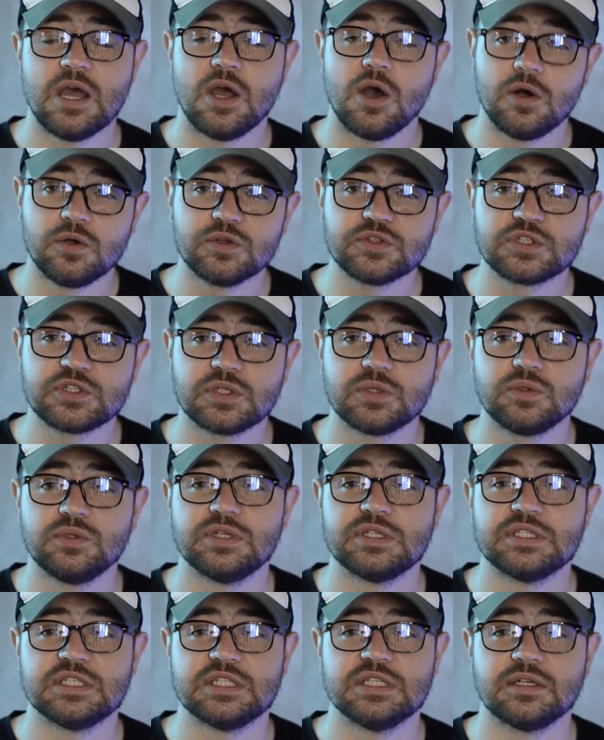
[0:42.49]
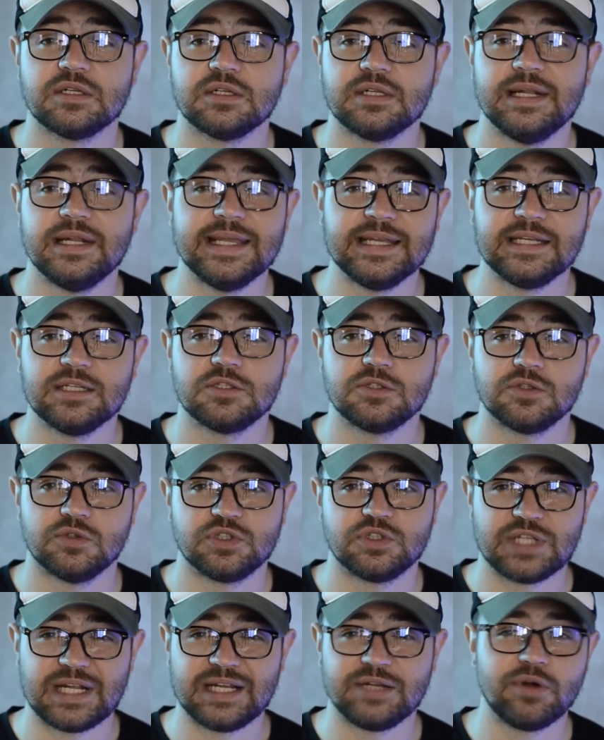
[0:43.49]
Also there's the link to a
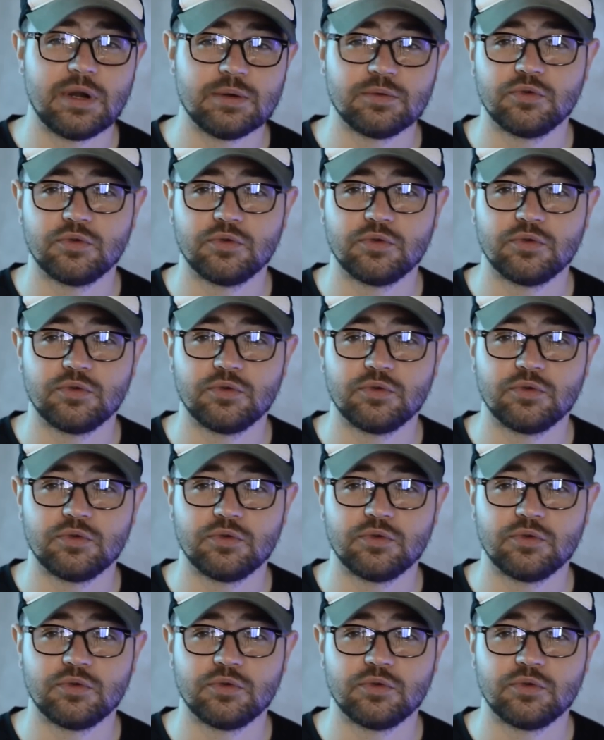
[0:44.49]
Telegram